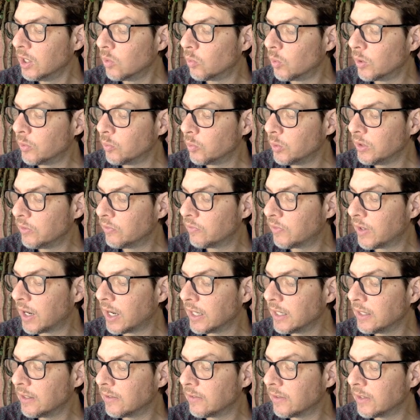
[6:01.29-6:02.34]
When we
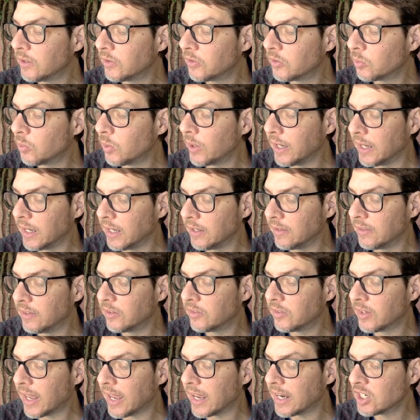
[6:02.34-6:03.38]
find this way,
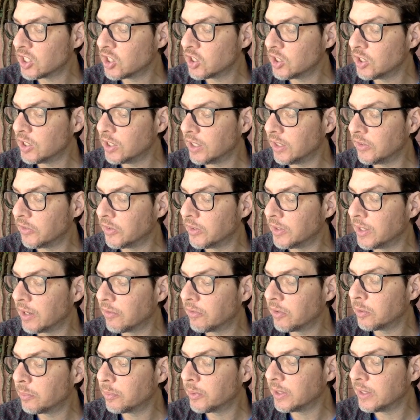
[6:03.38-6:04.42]
this action is
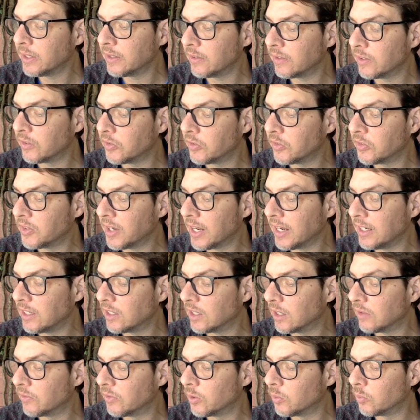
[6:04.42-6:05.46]
inevitably the state
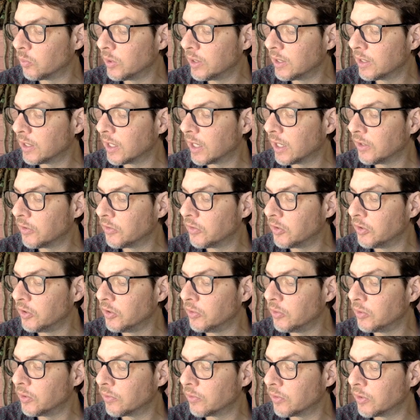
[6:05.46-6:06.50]
of the realized
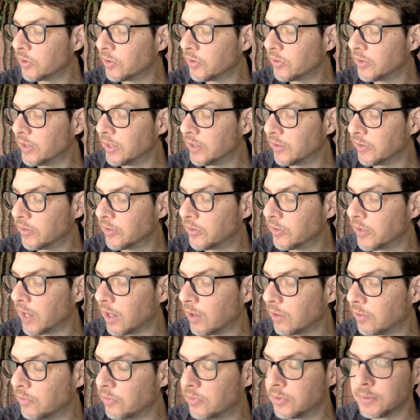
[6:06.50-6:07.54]
universe
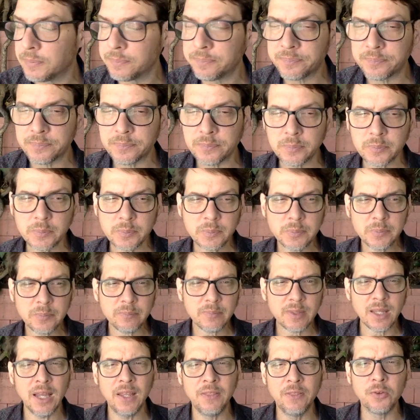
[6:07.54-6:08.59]
itself.
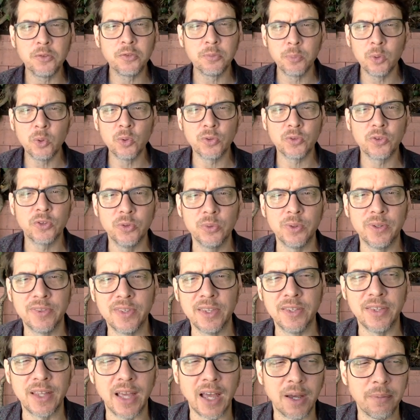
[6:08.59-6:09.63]
And there's more to it
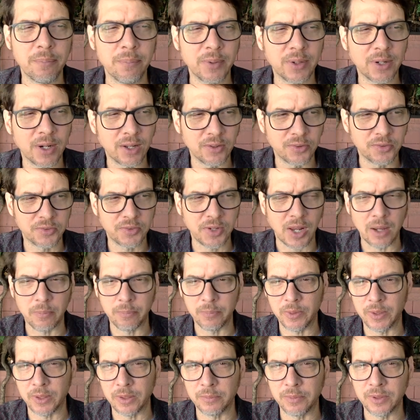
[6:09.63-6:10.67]
than that, but I'll
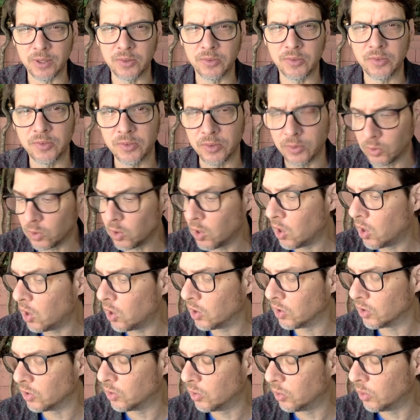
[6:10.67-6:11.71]
stop there because it's a
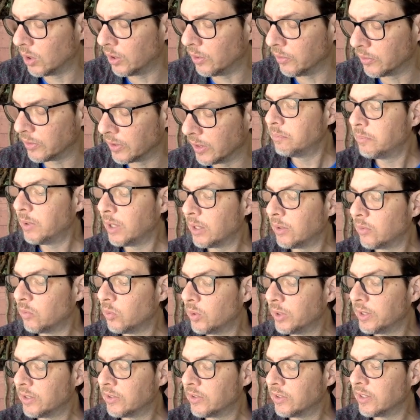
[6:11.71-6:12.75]
long quote. But
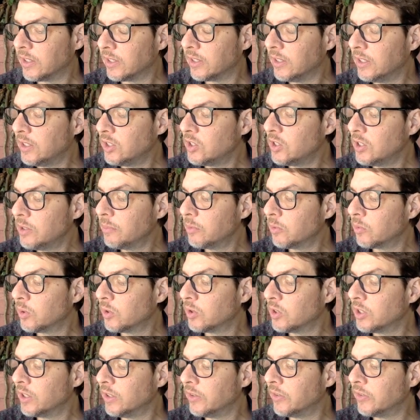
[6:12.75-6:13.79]
what Nishijima
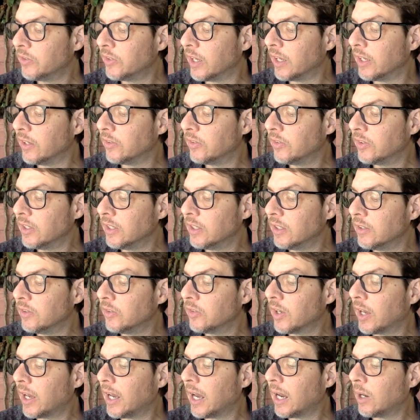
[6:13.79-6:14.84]
Roshi says
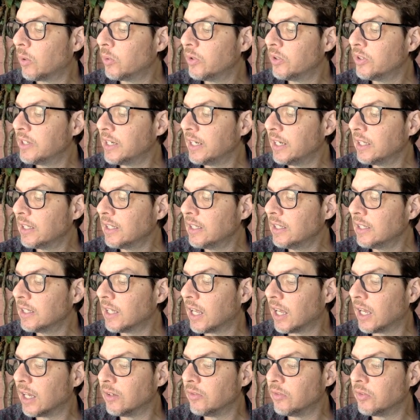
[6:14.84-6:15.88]
is, our daily
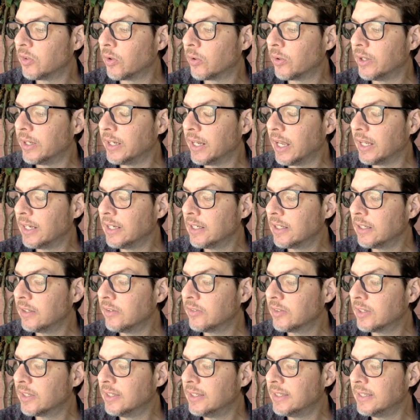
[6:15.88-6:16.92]
lives are an
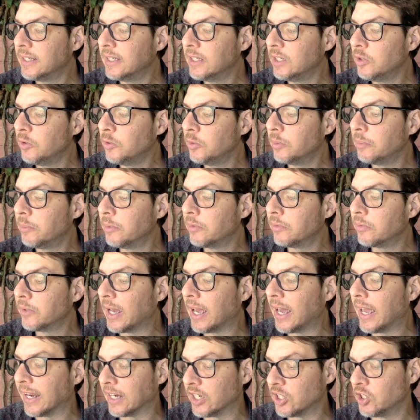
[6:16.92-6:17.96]
endless continuum of
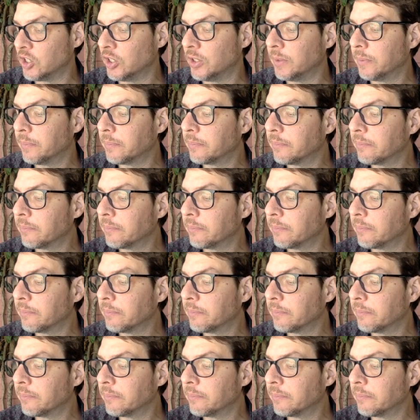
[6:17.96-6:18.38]
action.